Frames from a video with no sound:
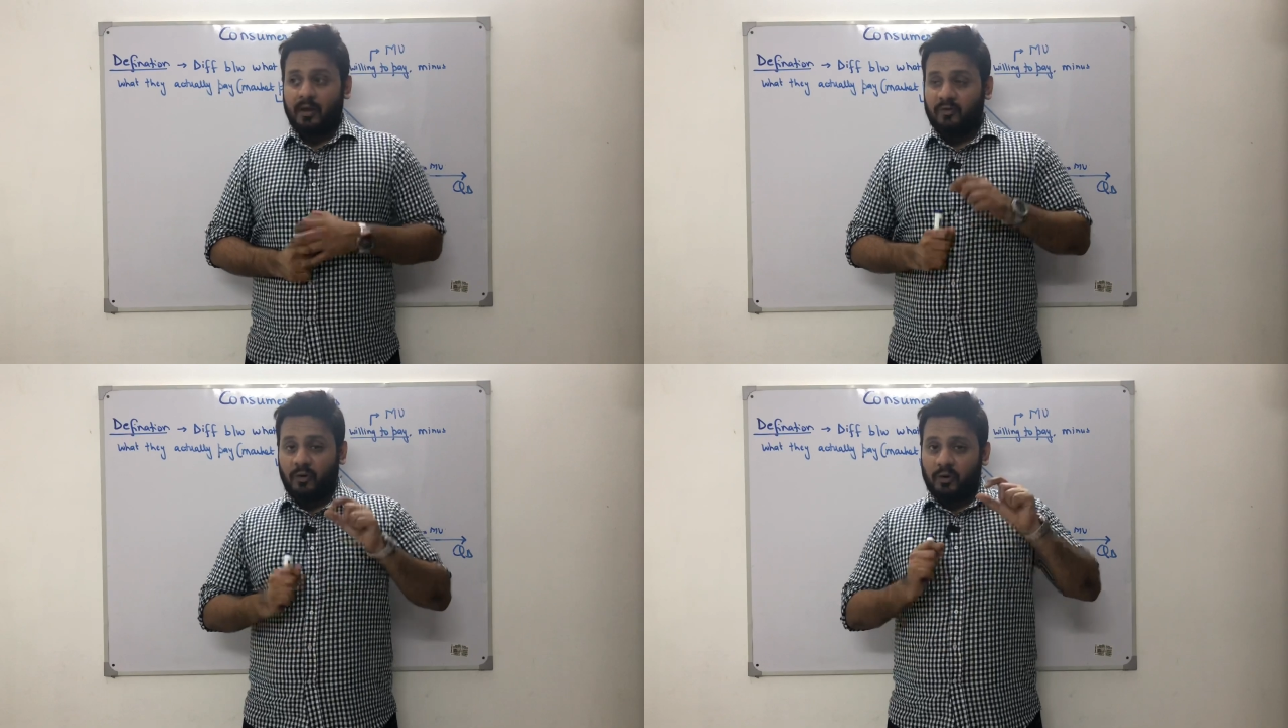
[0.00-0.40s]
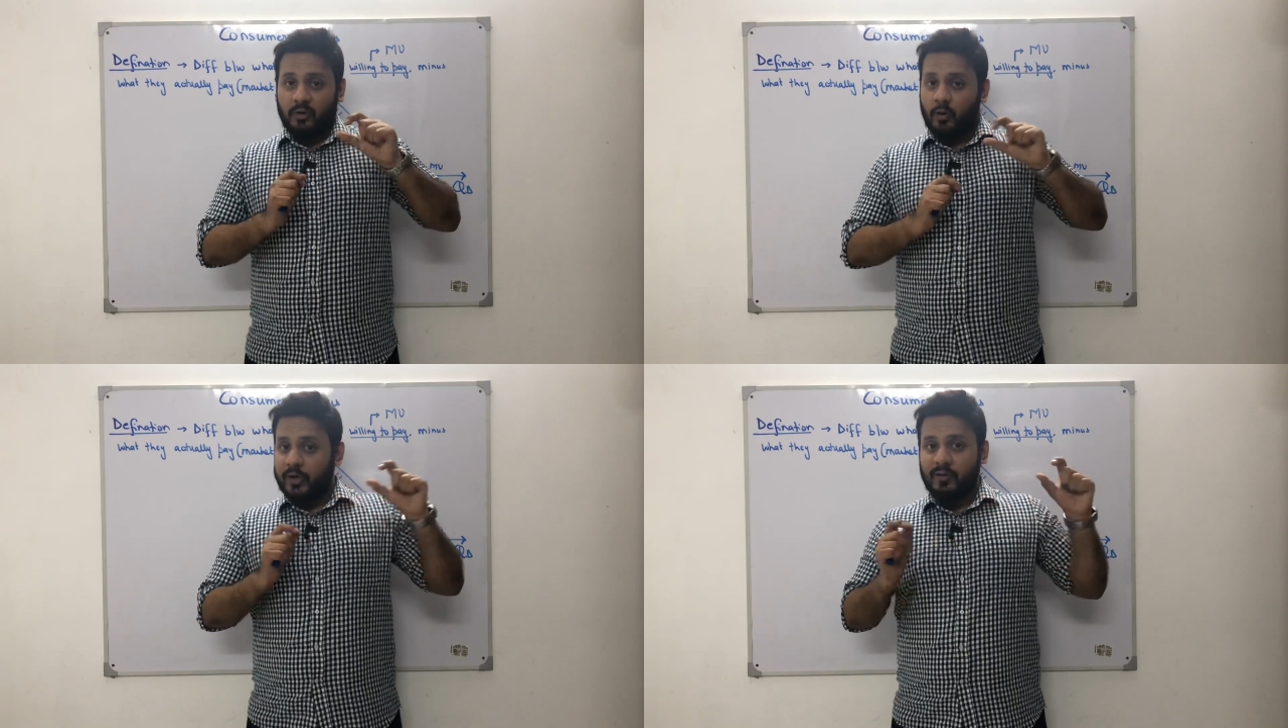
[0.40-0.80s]
So
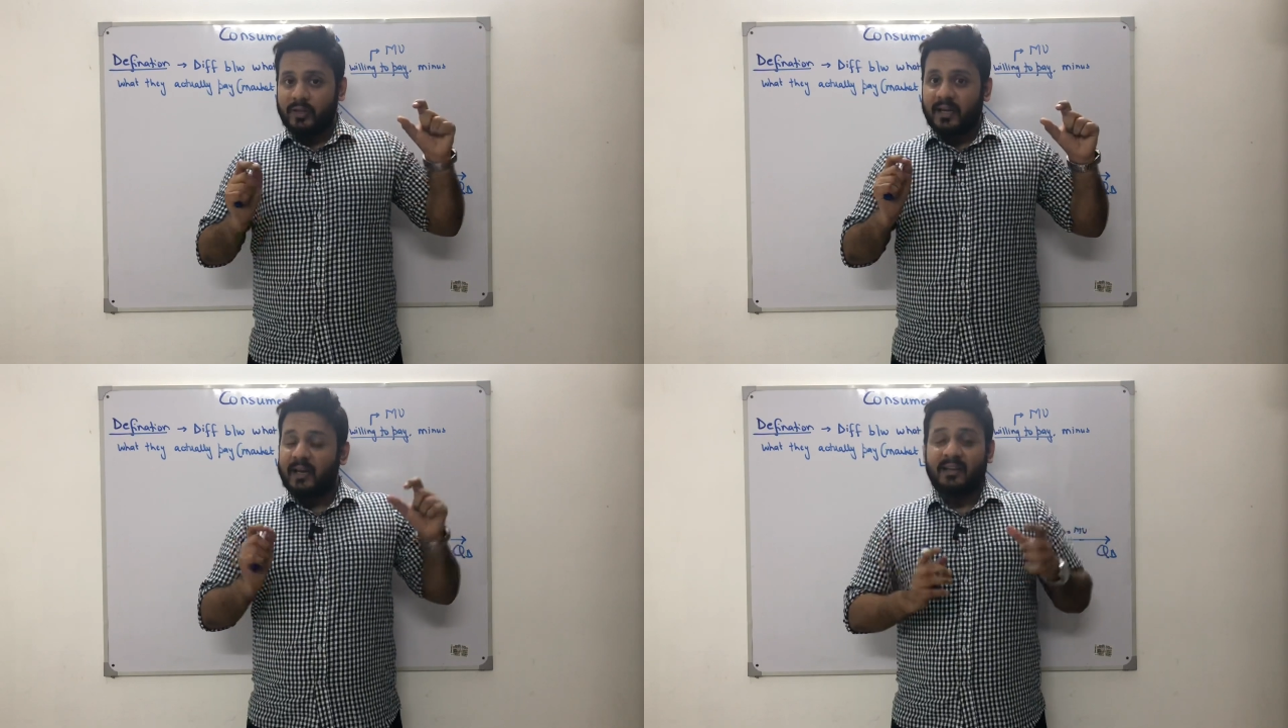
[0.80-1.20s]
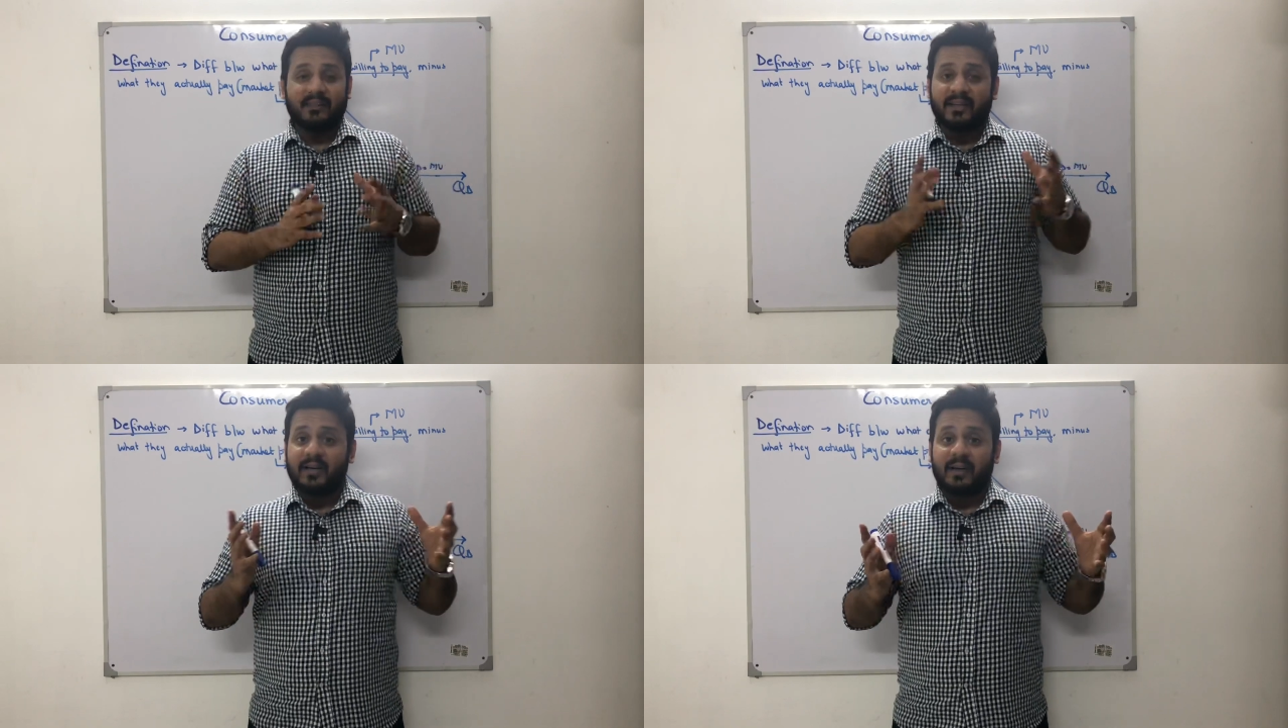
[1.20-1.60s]
don't you think,
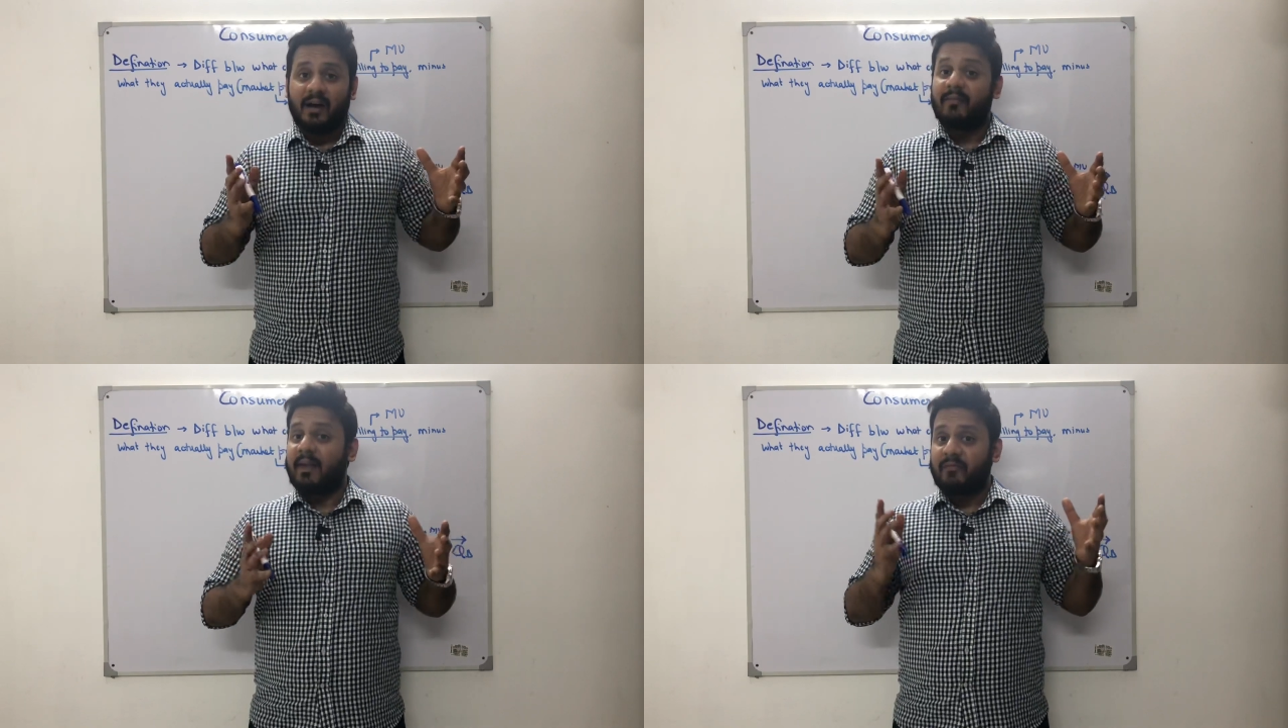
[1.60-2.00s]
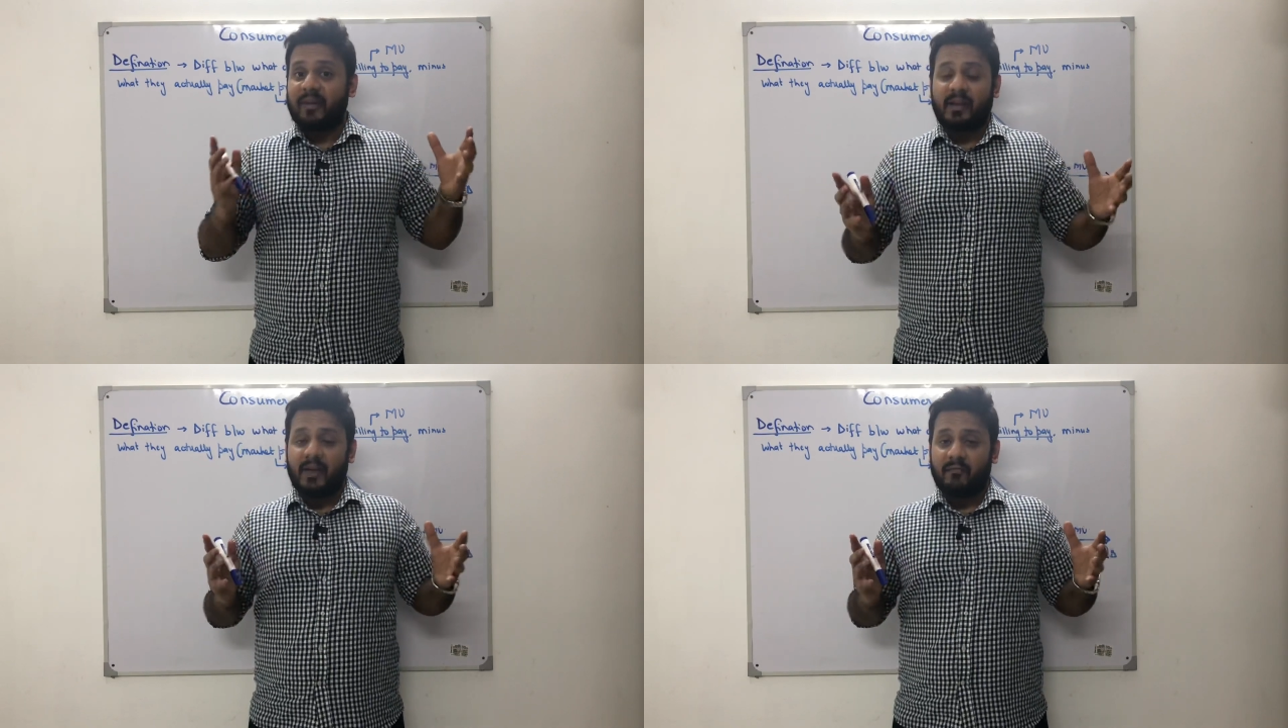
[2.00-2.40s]
isn't it a welfare
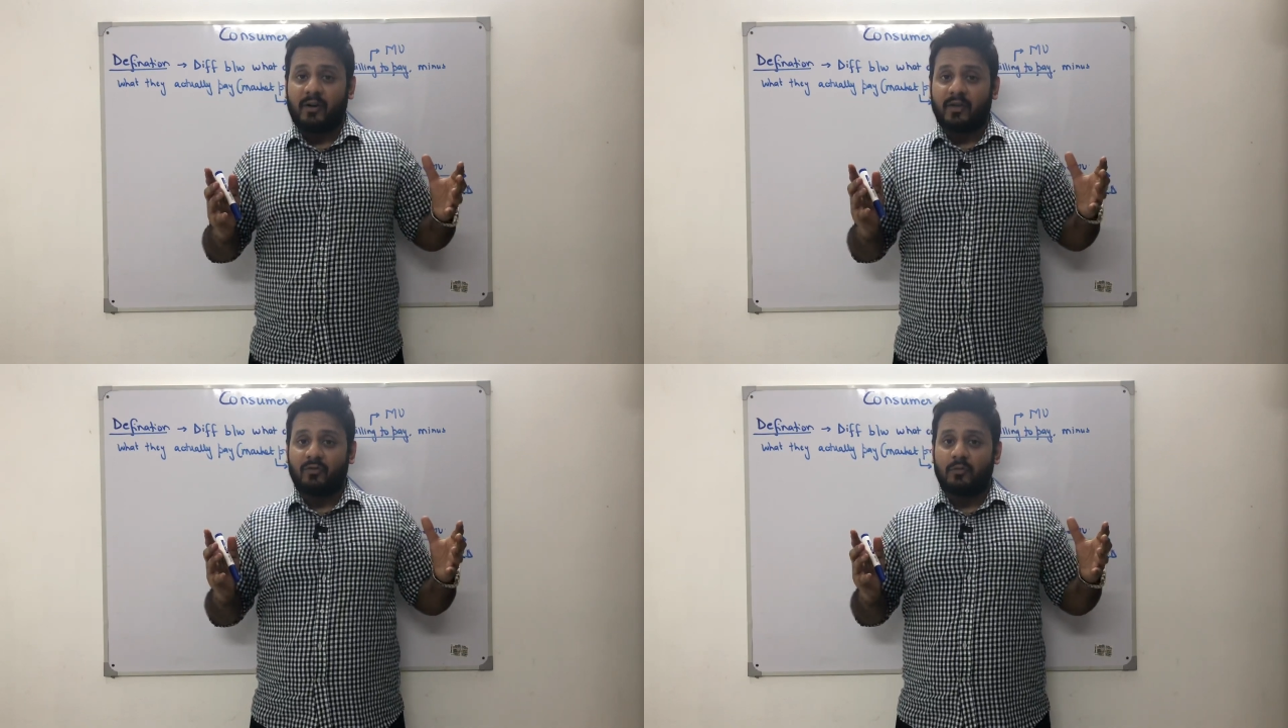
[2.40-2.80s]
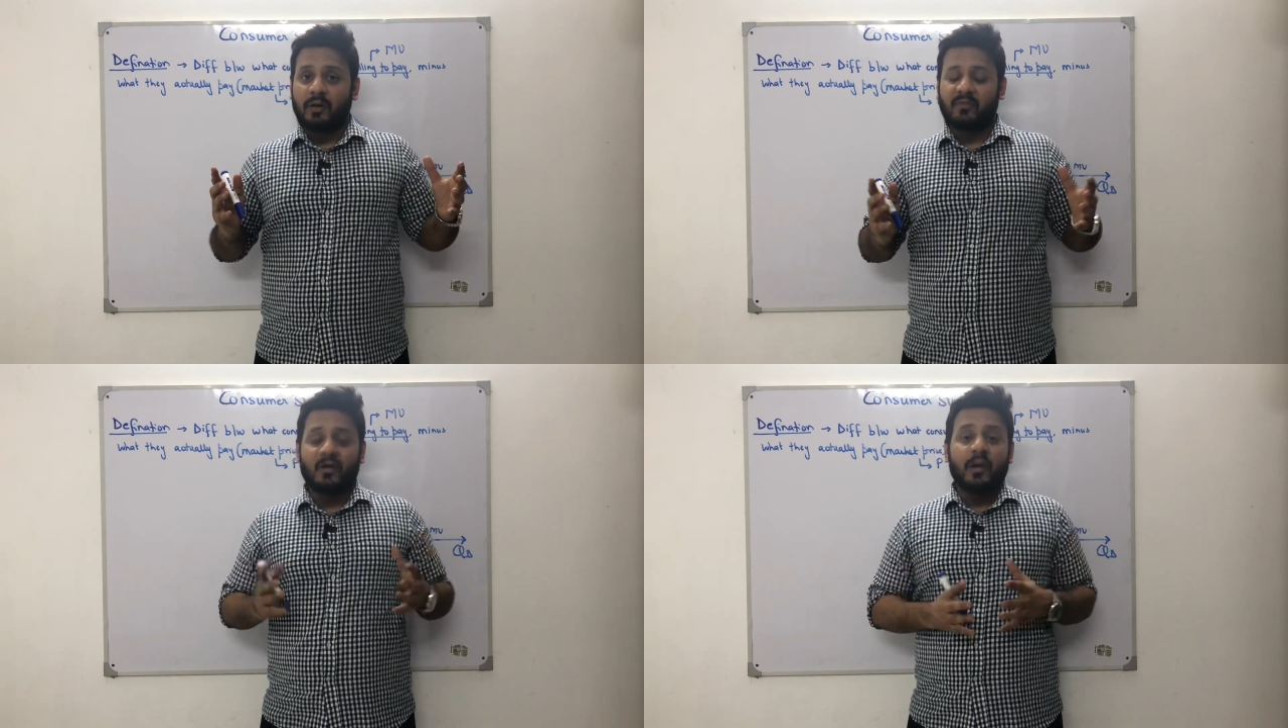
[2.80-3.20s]
gain for consumers?